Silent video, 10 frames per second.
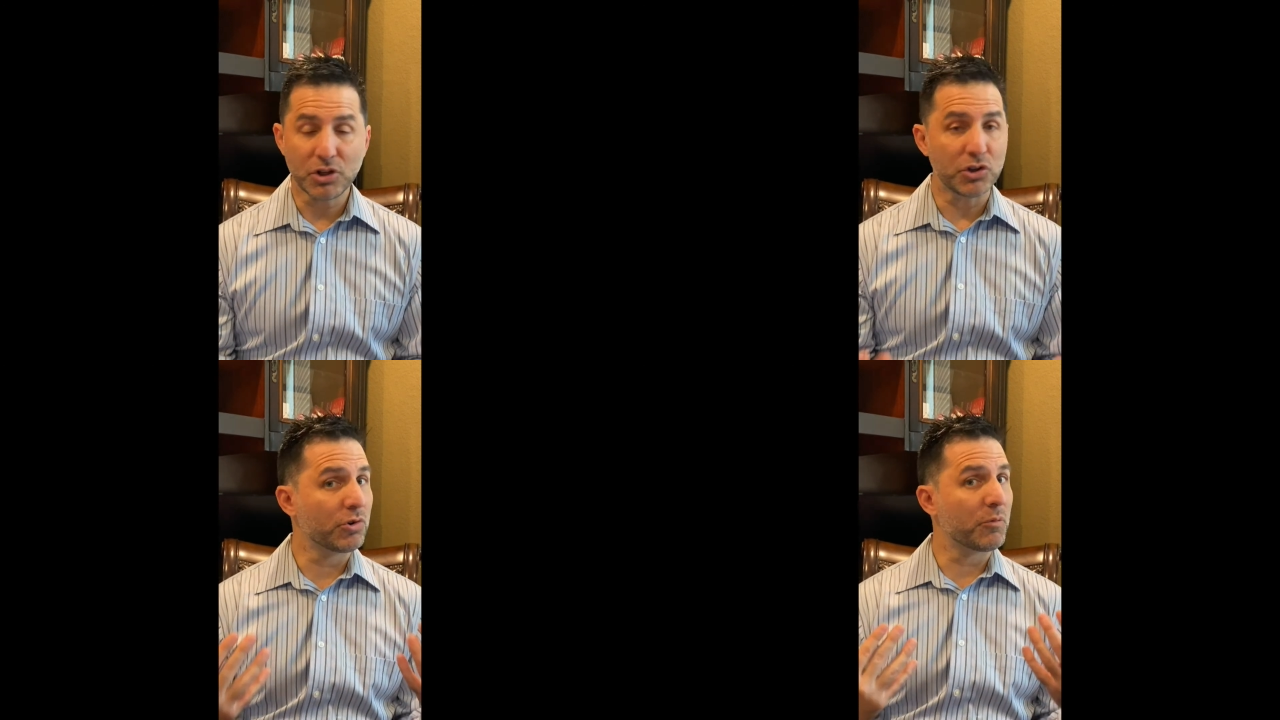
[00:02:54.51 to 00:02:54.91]

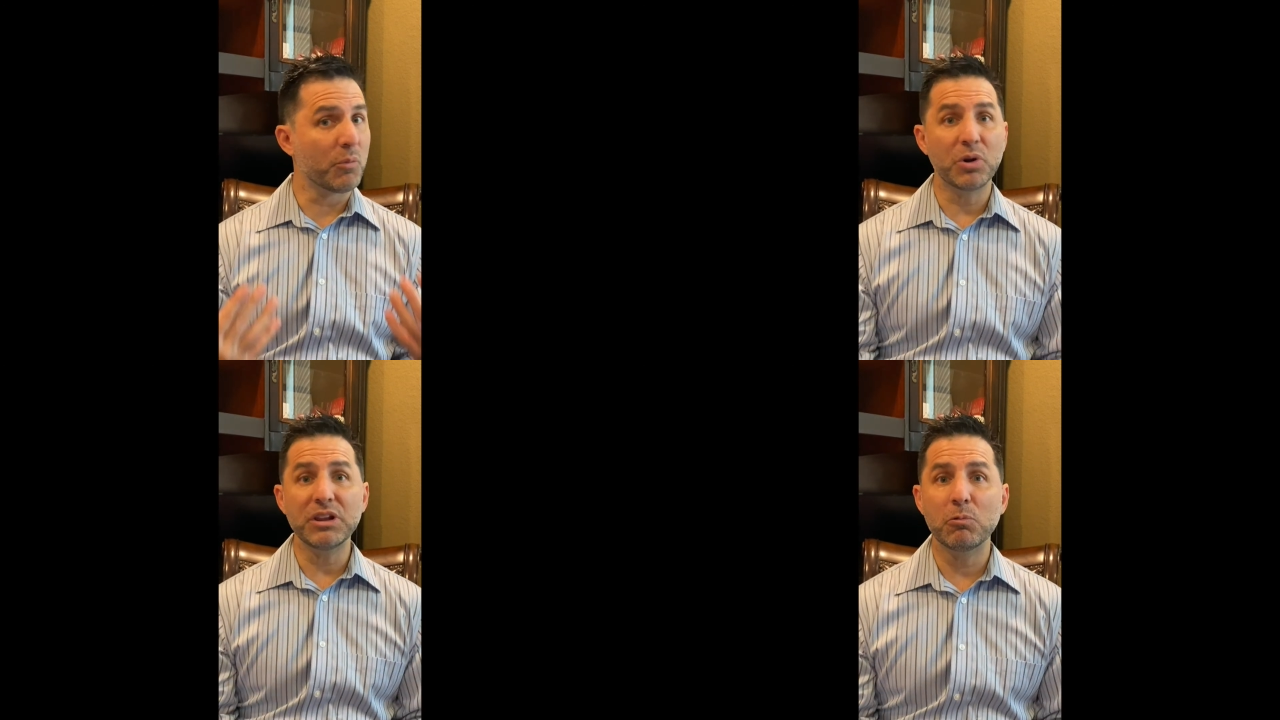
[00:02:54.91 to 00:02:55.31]
you are
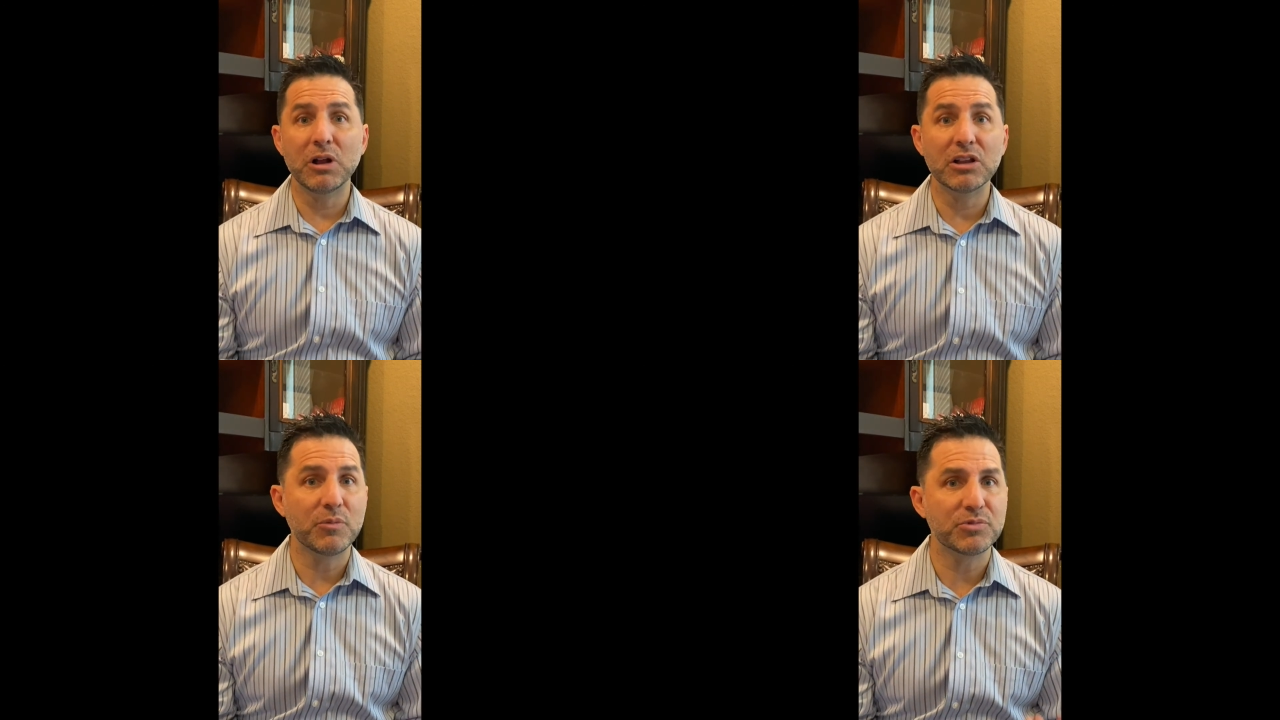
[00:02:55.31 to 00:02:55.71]
more than
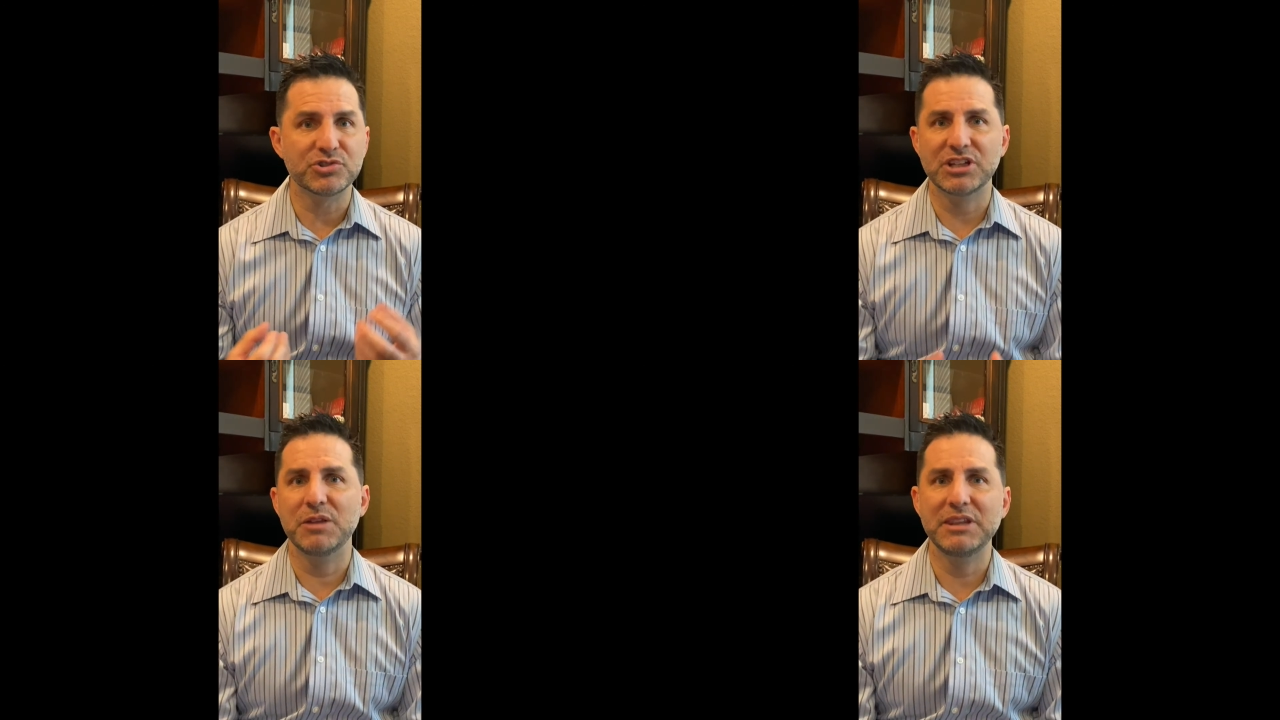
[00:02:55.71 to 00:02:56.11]
welcome to
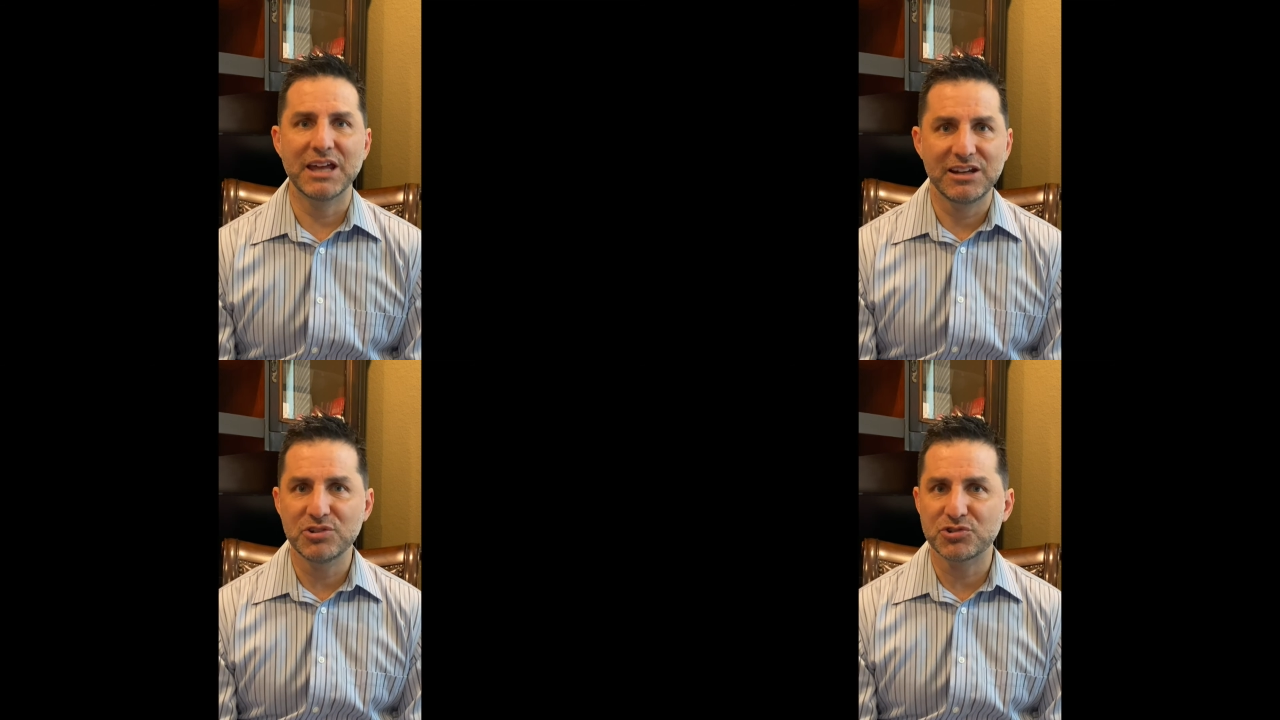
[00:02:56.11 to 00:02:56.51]
send me that
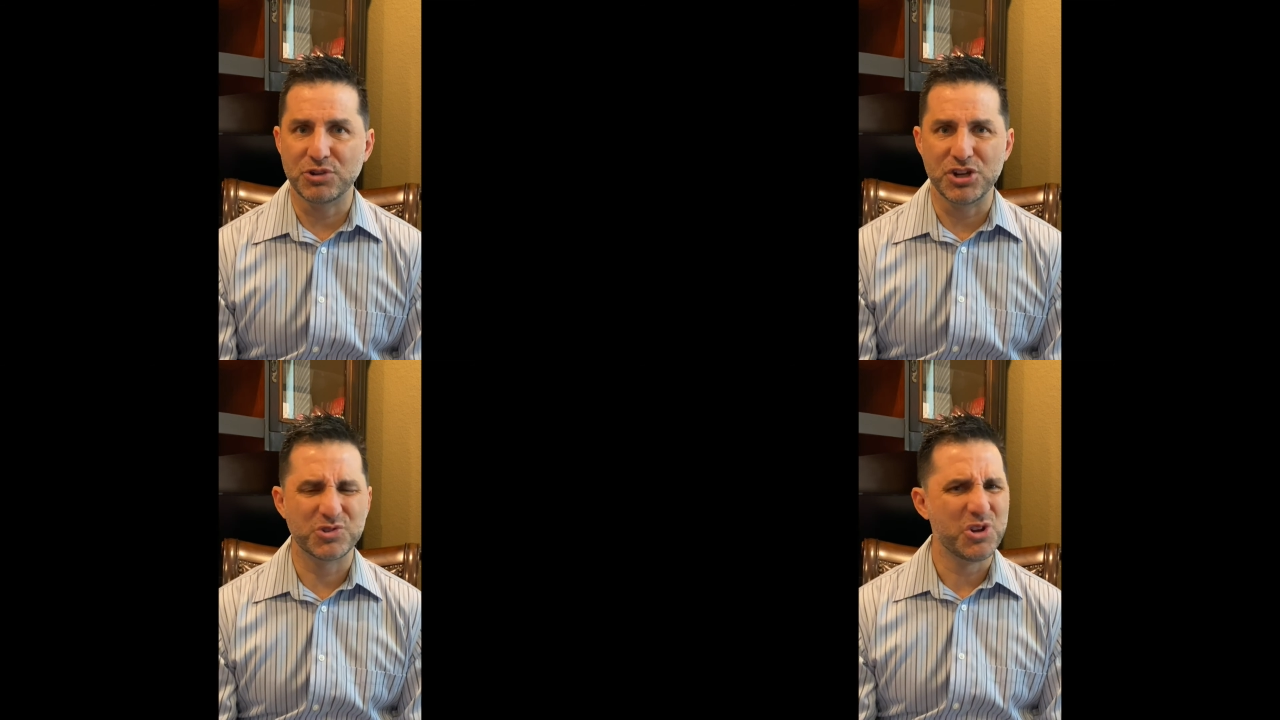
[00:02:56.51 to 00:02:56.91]

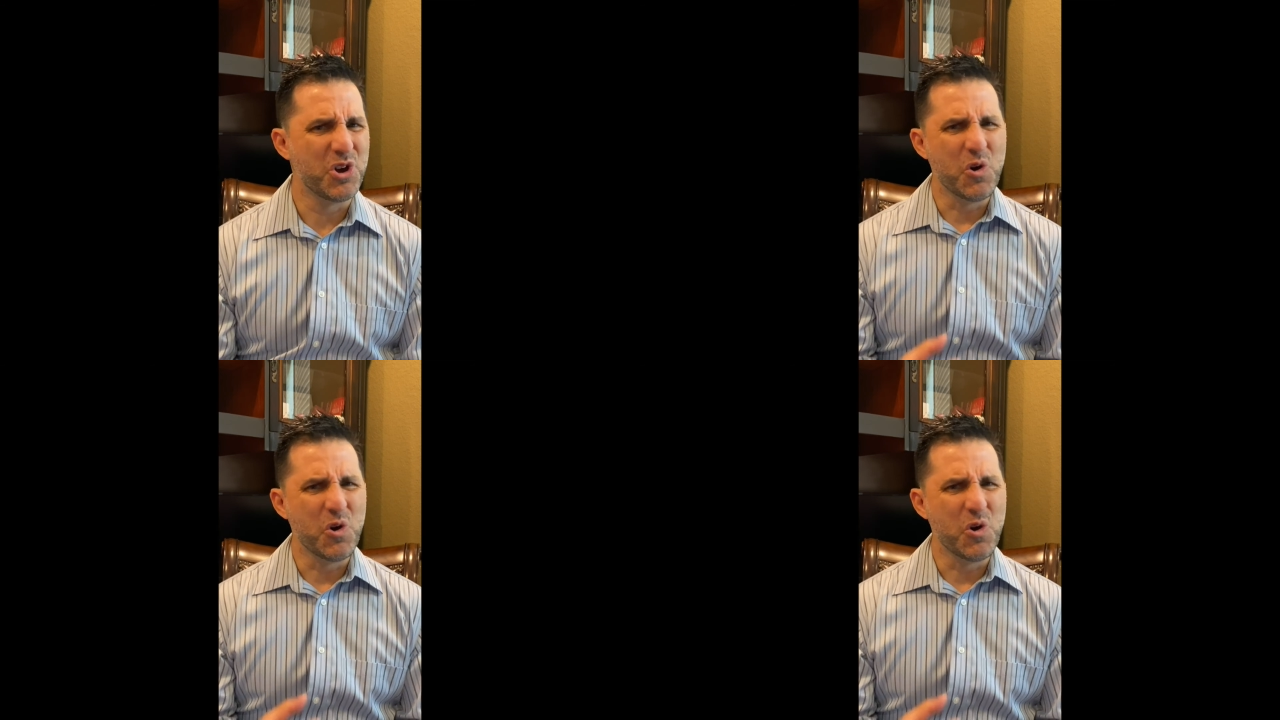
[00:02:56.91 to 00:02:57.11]
illustration.